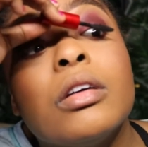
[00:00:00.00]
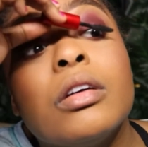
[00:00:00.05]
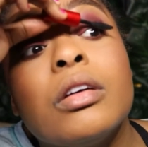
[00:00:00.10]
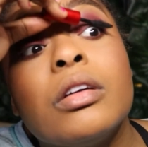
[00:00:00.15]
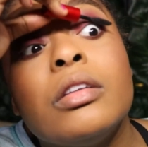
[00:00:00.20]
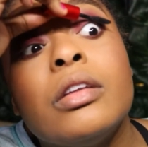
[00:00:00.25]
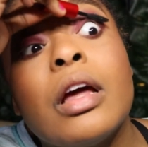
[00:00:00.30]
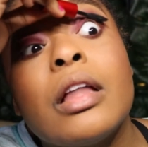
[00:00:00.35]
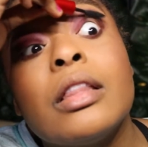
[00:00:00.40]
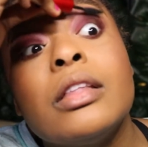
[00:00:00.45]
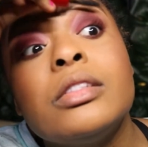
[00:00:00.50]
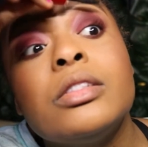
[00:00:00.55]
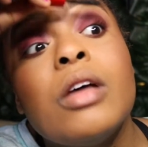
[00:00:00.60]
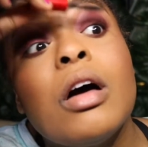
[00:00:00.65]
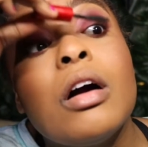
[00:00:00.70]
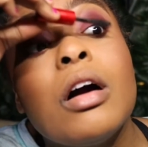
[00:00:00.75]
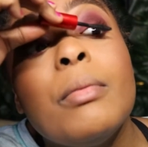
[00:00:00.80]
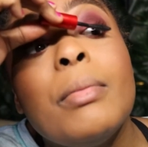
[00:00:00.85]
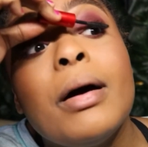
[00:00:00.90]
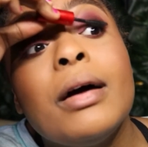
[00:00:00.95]
Now let's
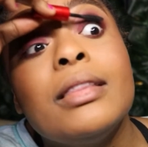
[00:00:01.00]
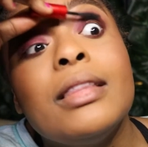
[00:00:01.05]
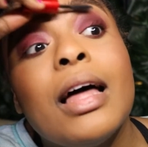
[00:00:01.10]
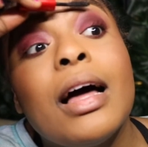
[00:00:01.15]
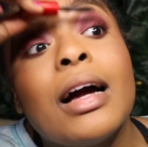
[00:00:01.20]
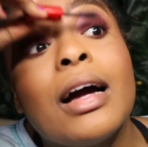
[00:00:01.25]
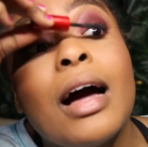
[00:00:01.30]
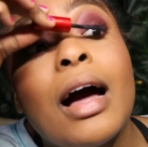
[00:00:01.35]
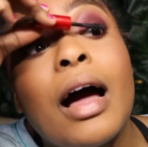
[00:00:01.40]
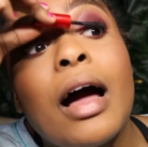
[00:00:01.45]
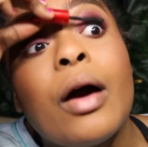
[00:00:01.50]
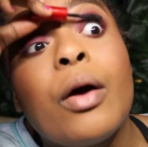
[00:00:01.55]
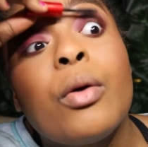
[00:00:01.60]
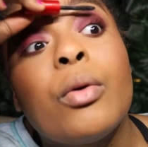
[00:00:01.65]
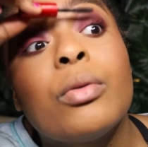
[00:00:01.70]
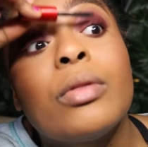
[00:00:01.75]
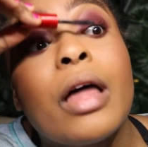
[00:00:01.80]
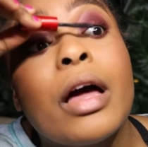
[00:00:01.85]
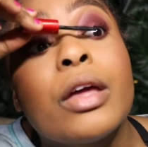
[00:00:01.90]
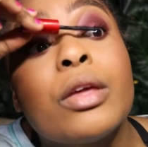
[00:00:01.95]
talk about that guy
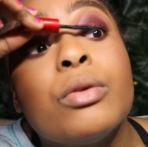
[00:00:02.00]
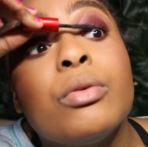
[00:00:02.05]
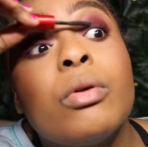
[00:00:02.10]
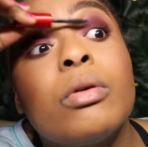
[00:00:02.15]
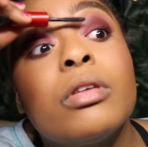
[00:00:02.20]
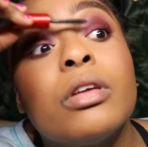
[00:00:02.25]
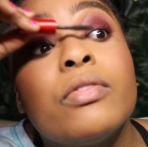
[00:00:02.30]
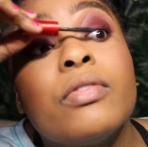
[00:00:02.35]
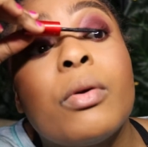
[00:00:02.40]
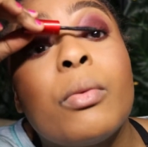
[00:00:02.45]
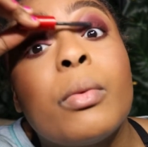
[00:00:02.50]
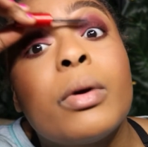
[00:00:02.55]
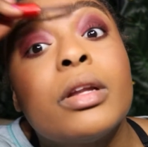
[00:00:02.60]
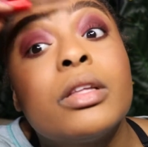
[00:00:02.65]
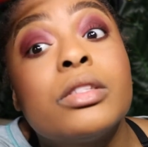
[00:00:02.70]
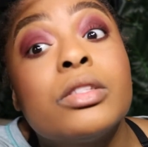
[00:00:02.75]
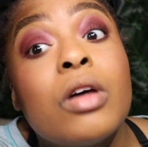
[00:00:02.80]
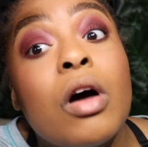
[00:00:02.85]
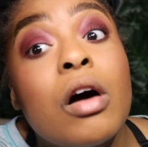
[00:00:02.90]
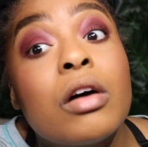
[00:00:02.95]
who, like, you don't even
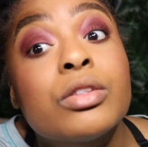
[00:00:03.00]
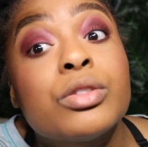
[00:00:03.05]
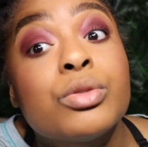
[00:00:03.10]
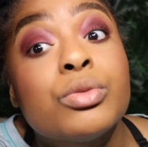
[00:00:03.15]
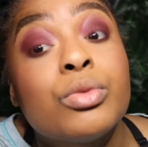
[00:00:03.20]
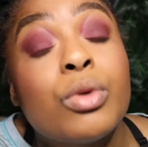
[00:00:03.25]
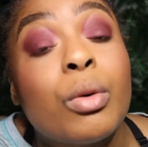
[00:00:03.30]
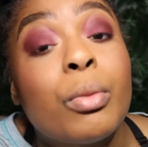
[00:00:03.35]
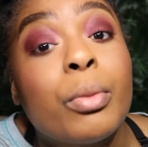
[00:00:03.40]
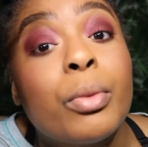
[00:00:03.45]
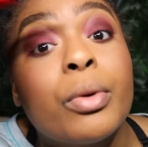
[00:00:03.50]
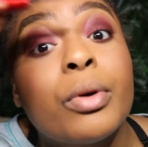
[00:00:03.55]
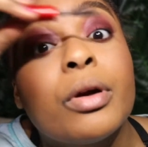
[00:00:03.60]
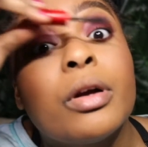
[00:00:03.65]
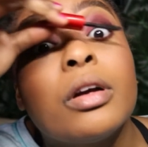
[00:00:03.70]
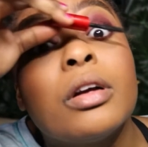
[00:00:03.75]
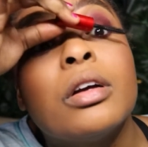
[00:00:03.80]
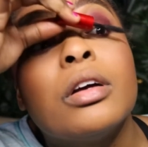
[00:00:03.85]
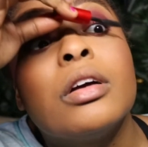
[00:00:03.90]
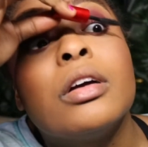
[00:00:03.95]
want to talk to no
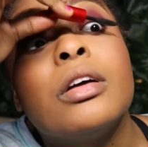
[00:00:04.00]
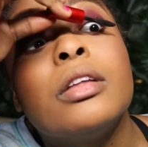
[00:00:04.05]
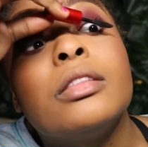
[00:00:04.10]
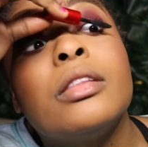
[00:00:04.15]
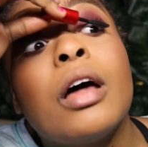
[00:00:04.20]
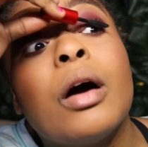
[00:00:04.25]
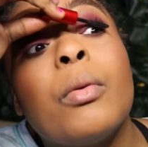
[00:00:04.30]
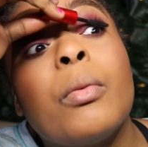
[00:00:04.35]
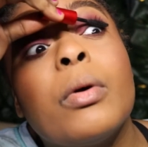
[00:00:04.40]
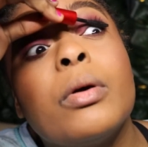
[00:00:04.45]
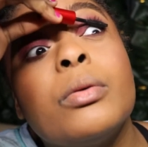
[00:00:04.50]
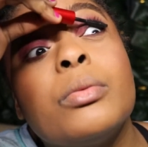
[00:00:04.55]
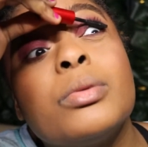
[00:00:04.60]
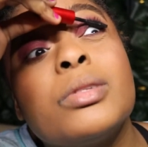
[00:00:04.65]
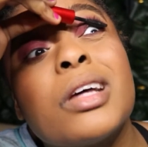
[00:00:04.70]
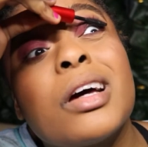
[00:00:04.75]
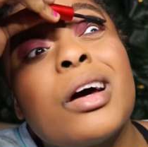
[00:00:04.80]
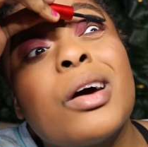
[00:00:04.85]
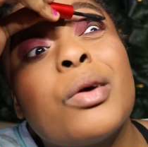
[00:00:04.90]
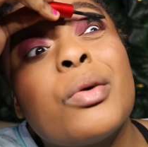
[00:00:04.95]
more. That one who was
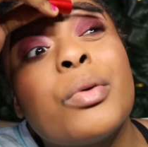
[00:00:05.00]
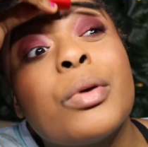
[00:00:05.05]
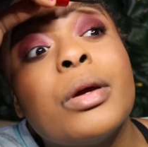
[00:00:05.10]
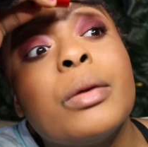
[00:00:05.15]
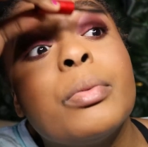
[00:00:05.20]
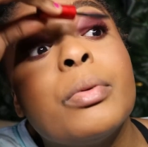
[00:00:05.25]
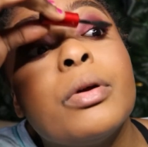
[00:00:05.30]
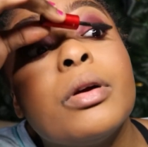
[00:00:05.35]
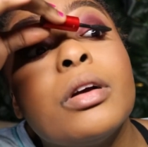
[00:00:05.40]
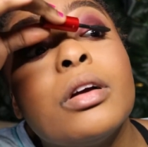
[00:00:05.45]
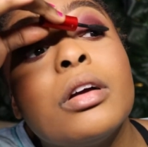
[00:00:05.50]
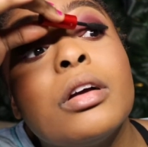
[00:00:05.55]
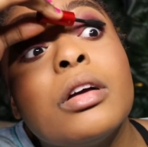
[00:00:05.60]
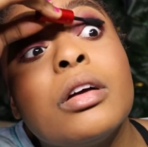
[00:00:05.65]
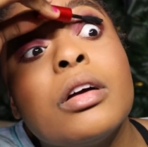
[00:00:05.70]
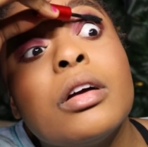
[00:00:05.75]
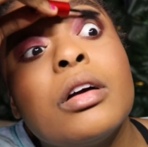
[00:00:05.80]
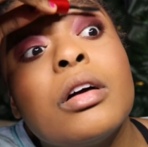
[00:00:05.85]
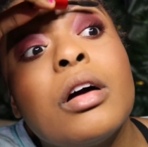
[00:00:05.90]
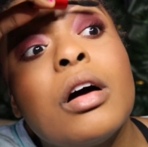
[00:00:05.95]
like a creeper.
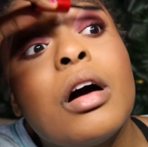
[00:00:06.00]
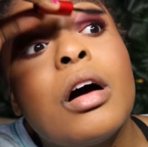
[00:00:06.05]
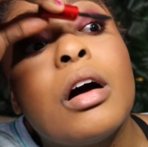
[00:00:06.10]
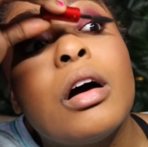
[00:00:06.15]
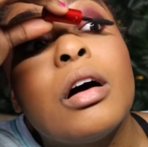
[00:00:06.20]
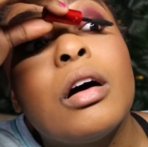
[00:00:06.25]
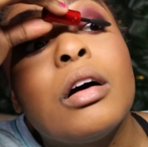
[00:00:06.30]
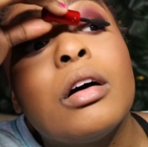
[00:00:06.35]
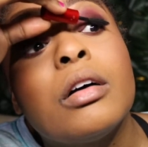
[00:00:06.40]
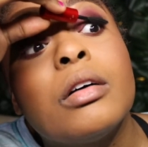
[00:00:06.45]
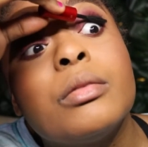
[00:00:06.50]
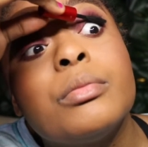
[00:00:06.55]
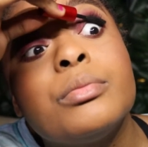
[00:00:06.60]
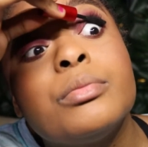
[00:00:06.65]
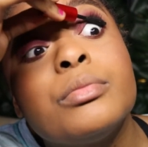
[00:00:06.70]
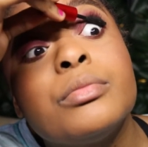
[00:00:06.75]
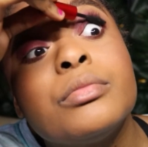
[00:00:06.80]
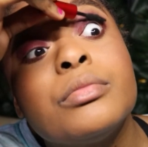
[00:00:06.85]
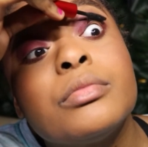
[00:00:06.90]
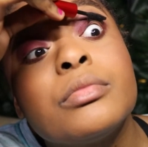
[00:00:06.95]

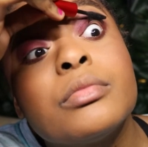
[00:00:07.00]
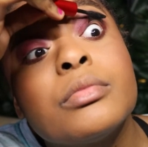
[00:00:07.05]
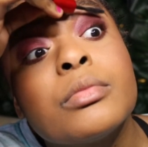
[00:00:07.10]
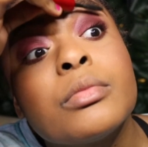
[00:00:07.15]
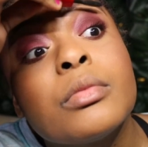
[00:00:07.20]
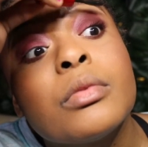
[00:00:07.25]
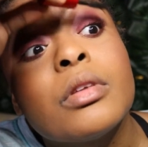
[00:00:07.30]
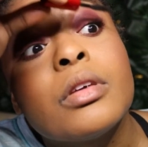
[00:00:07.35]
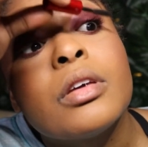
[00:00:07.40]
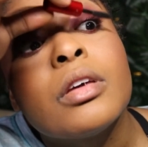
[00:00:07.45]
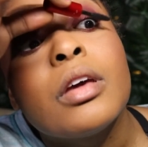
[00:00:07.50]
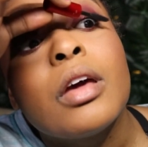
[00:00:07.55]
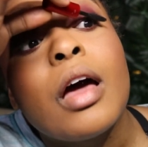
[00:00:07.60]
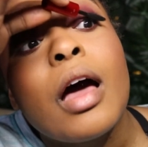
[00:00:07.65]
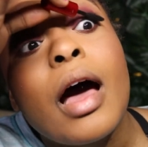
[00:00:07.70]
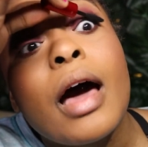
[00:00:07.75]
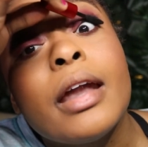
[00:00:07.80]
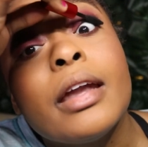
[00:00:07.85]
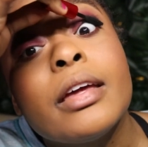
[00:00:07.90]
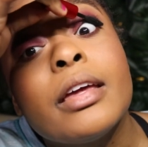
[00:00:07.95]
Um,
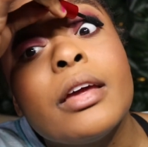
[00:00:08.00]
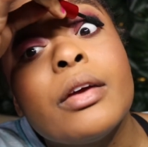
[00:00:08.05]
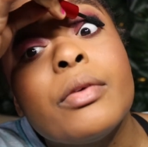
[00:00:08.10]
how to get